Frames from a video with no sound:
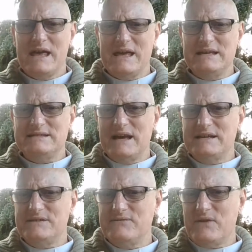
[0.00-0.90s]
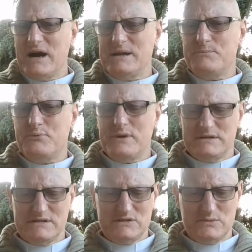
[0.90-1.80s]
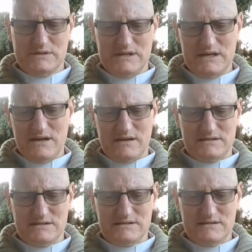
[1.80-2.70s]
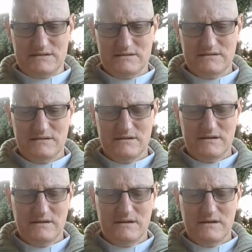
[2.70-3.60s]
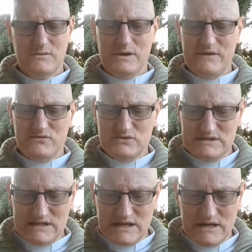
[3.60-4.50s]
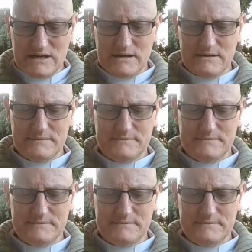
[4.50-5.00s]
is a divine presence within us. We have to dig.